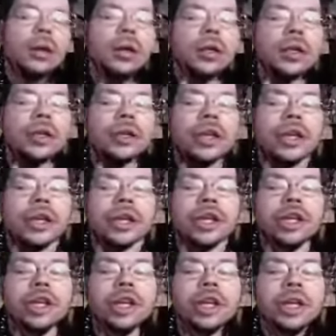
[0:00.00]
I do need to
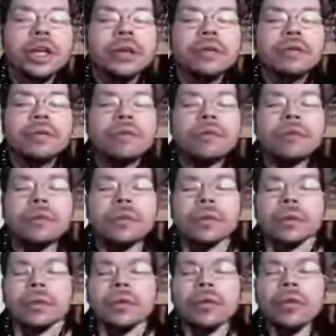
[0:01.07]
shave
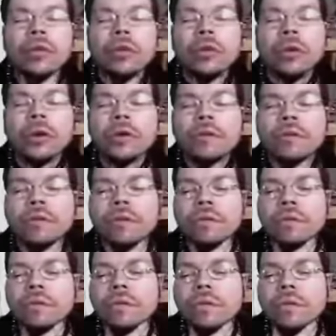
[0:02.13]
the
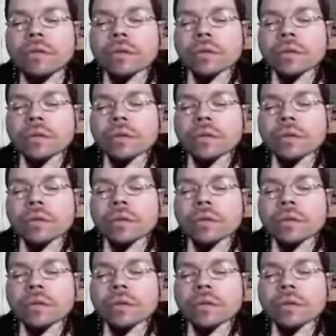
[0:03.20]
scruff,